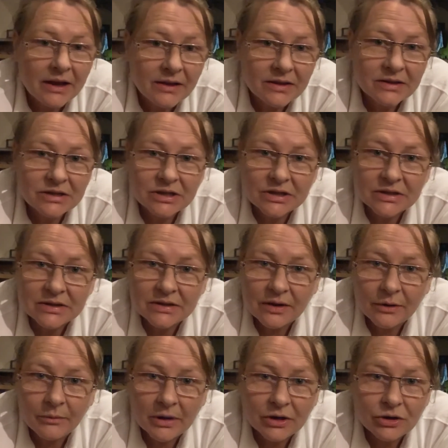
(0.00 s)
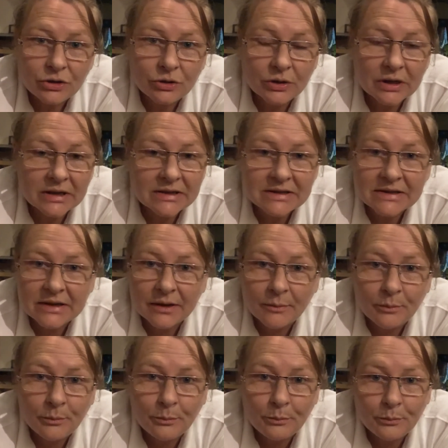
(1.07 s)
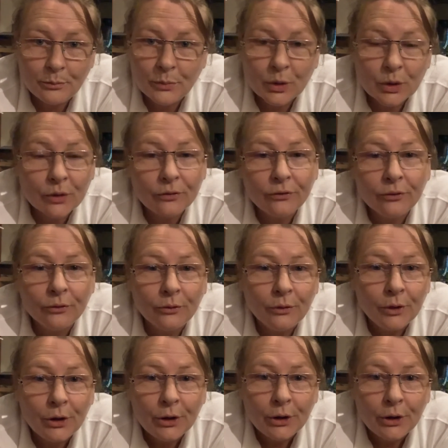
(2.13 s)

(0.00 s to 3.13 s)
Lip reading: There's just so much. You can see a beautiful